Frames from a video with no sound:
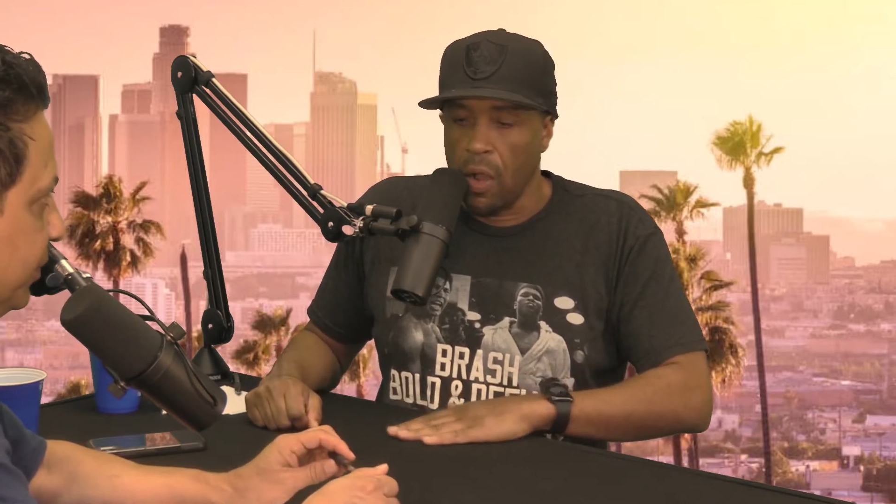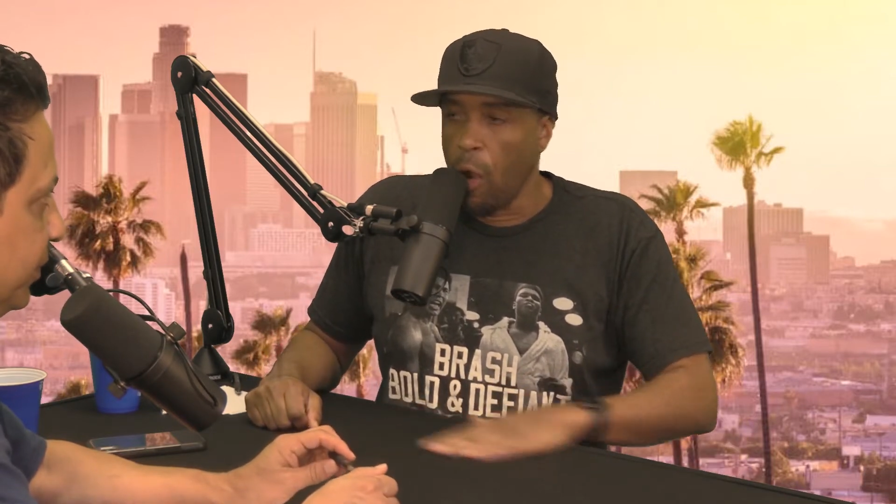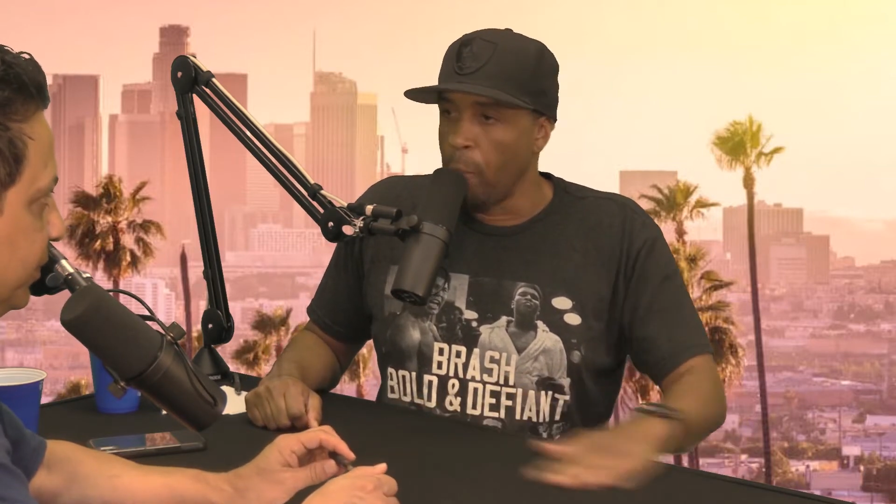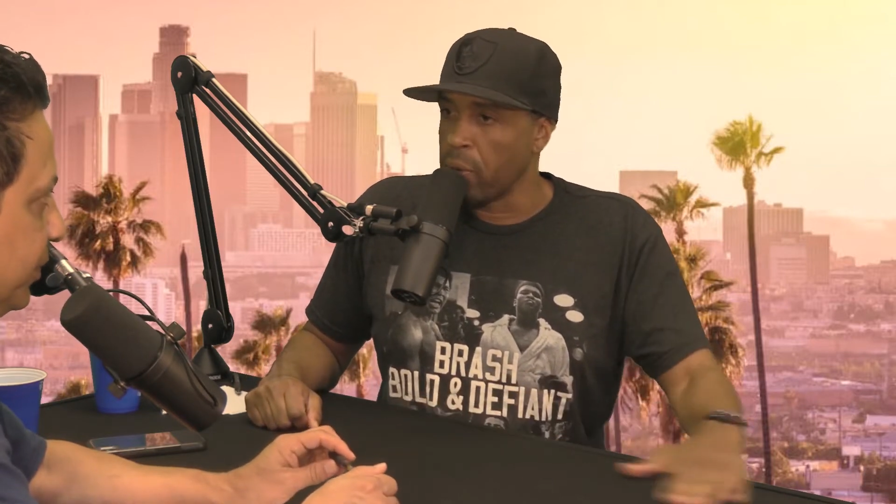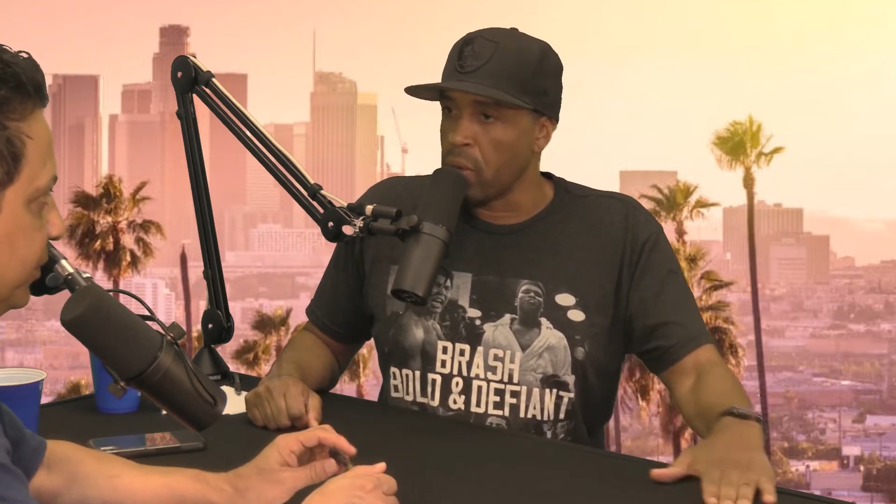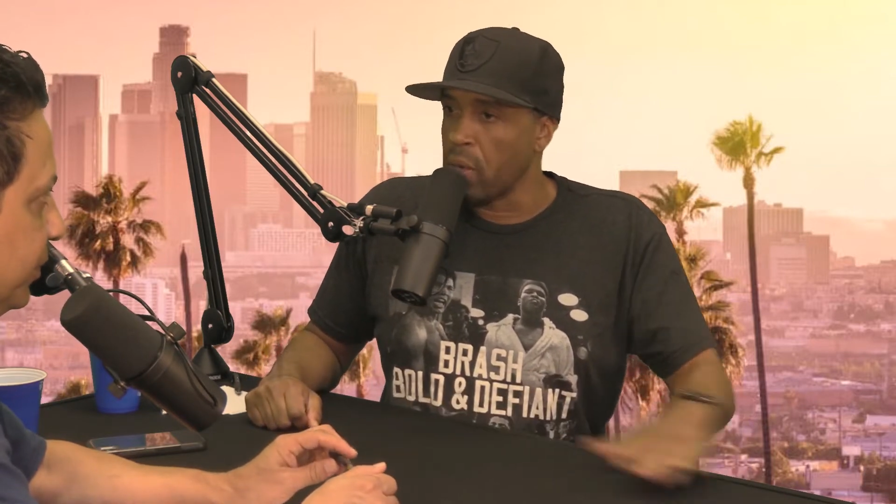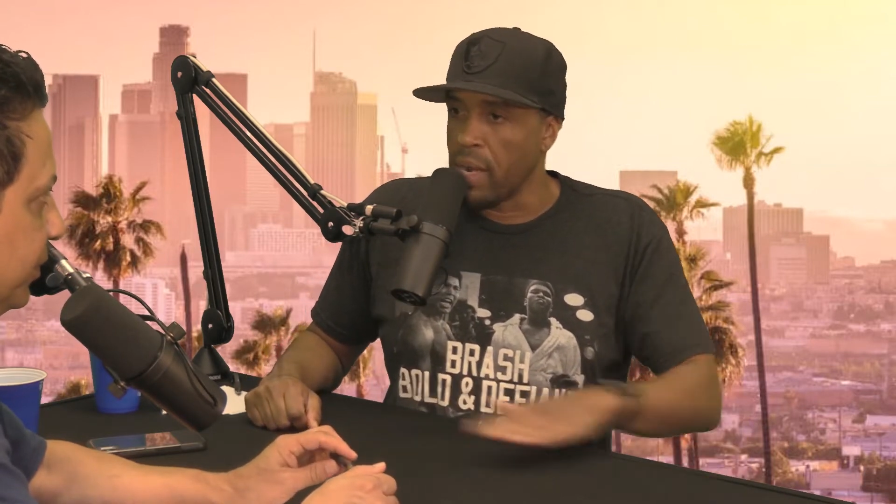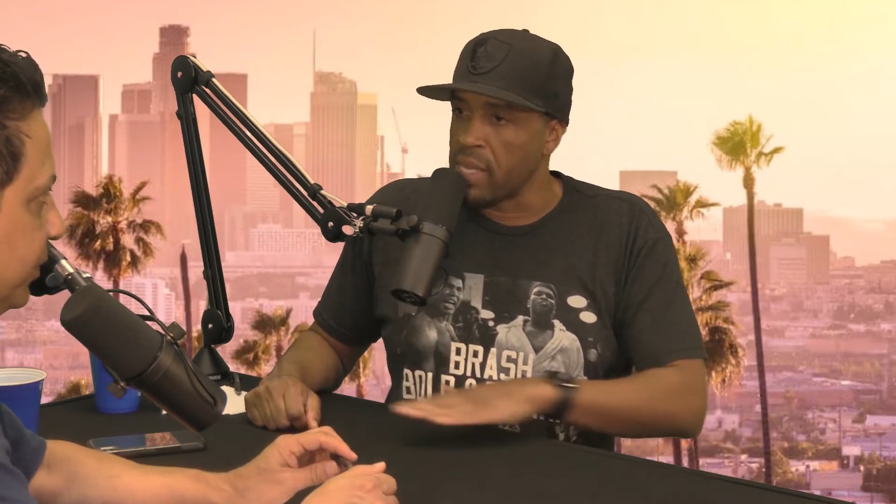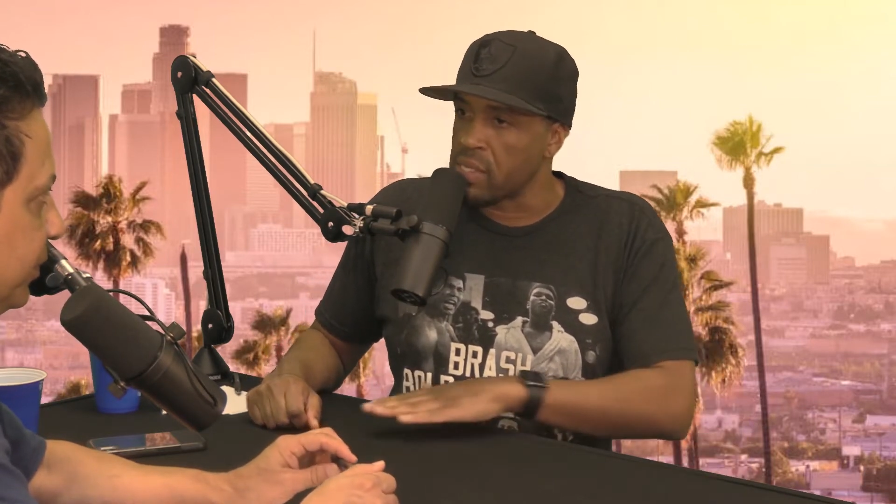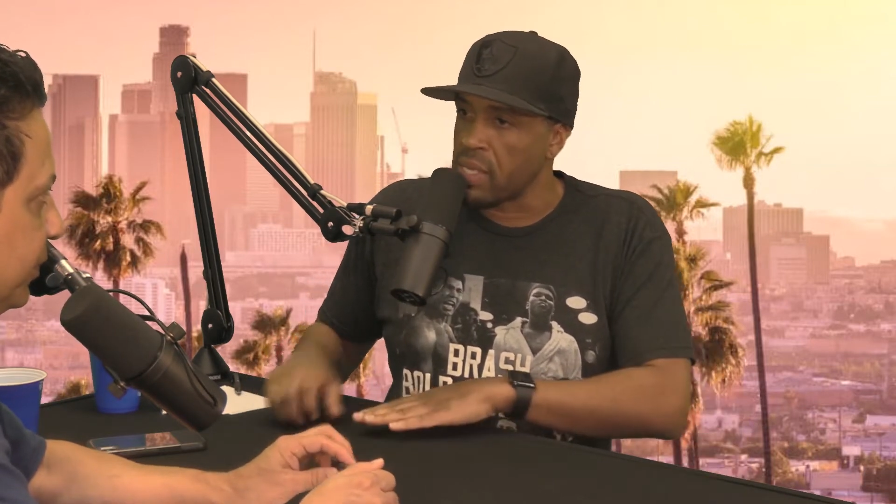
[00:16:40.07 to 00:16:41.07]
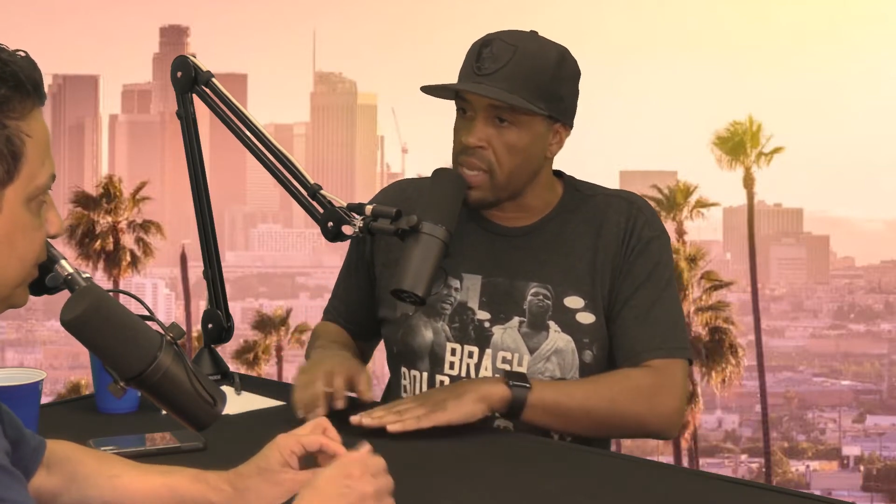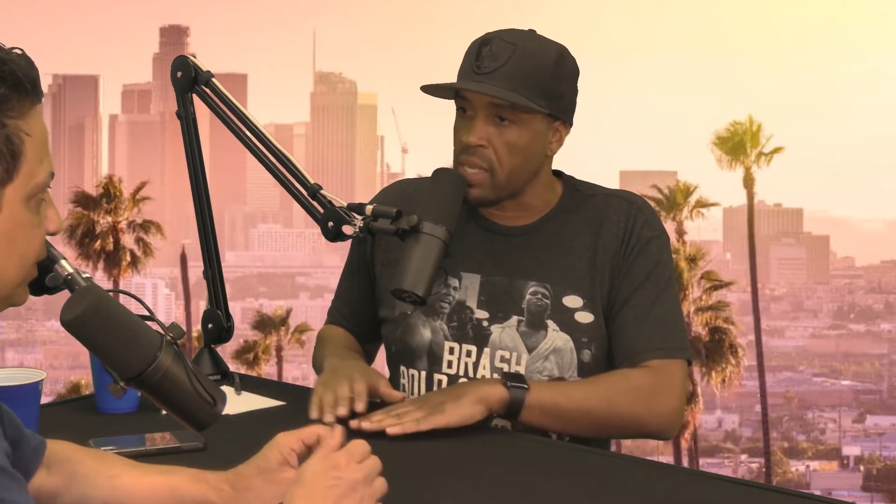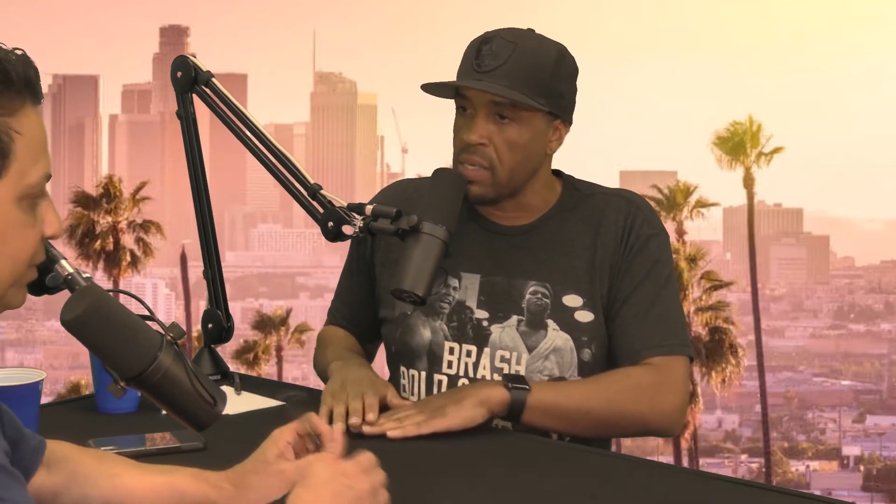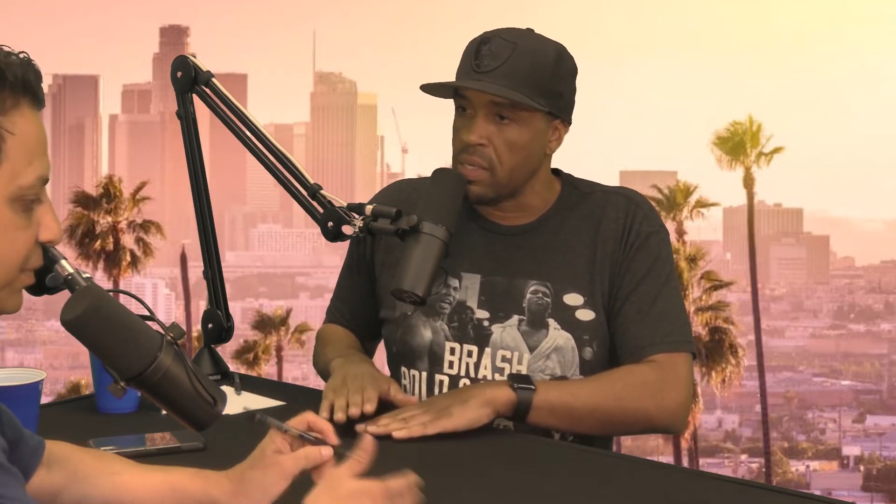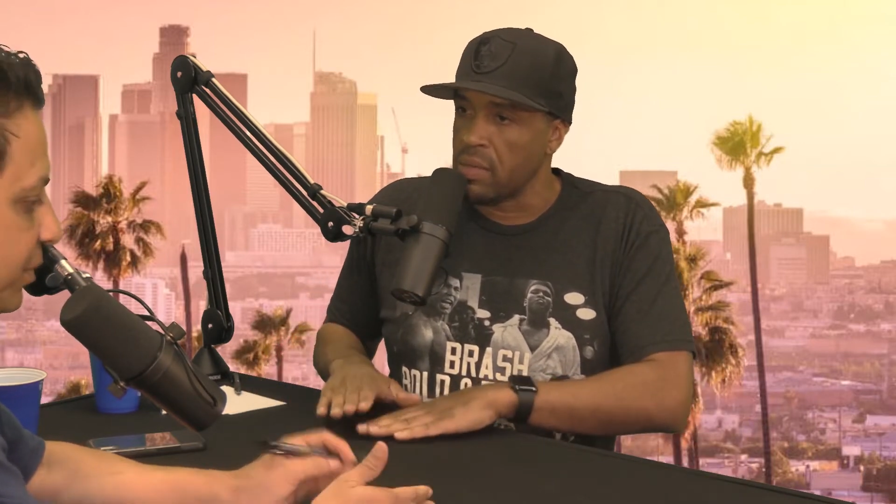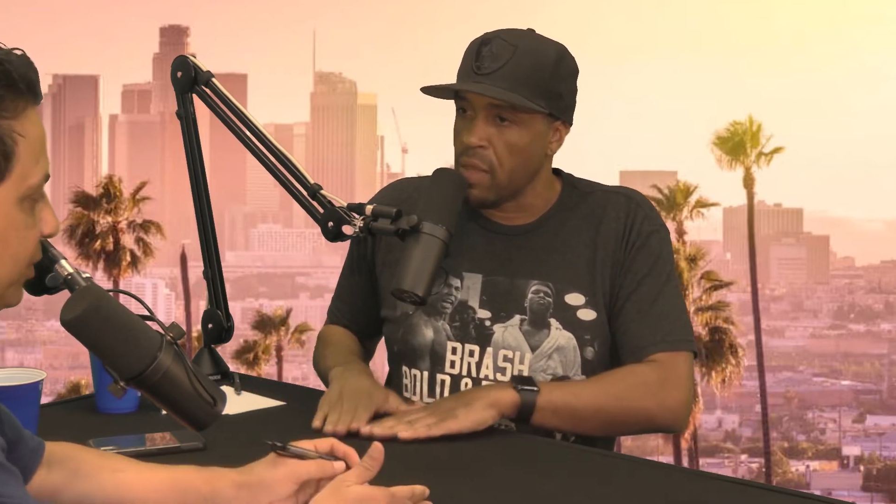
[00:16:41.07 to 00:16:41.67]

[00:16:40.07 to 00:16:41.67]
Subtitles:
opener has taken